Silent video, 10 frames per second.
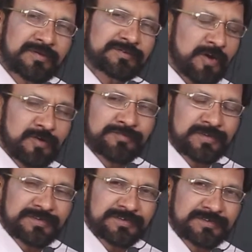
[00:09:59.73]
Java
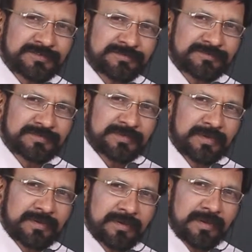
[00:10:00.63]
features.
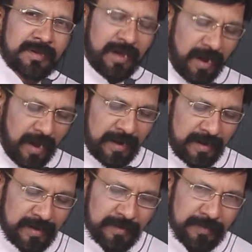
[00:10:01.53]

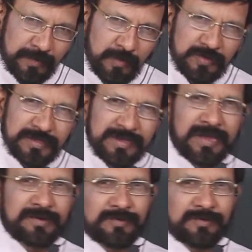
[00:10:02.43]
And one more thing I have